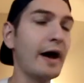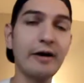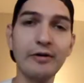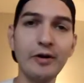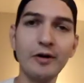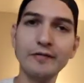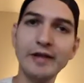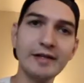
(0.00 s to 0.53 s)
I don't
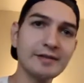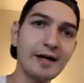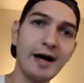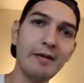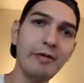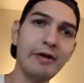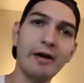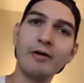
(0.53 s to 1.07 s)
know if that's
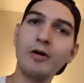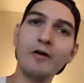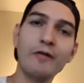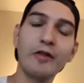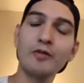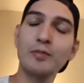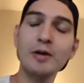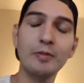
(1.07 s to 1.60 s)
common. I don't know if
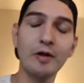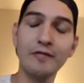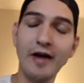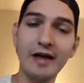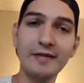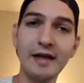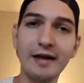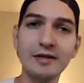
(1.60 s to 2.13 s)
other people have
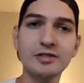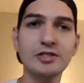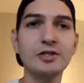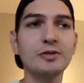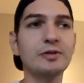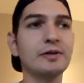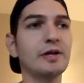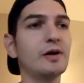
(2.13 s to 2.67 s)
had that
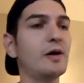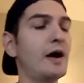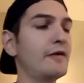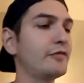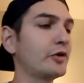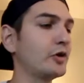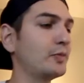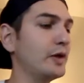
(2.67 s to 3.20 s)
issue. You know,
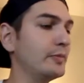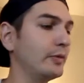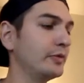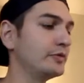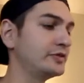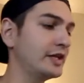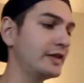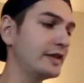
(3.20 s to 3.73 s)
I've heard people
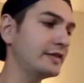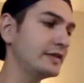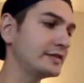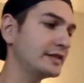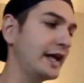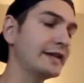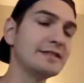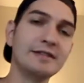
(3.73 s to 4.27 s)
who say that these
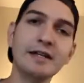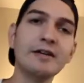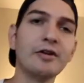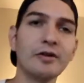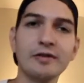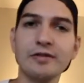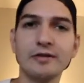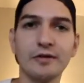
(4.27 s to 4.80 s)
skates did
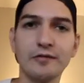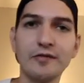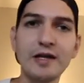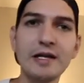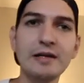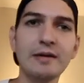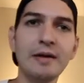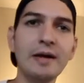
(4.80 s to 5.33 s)
hurt their
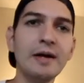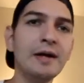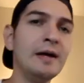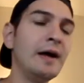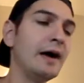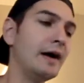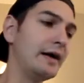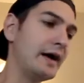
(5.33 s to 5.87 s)
feet,
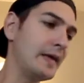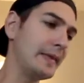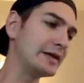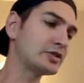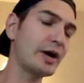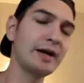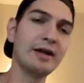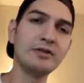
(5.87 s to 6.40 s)
and they
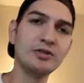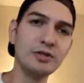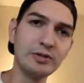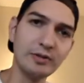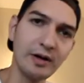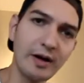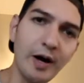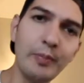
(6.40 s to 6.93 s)
tried to
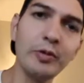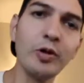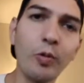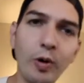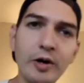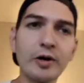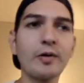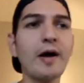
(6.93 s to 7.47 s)
do a couple of
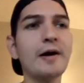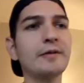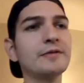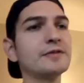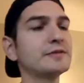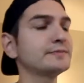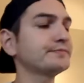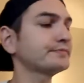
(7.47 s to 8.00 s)

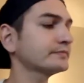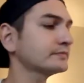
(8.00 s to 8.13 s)
workarounds.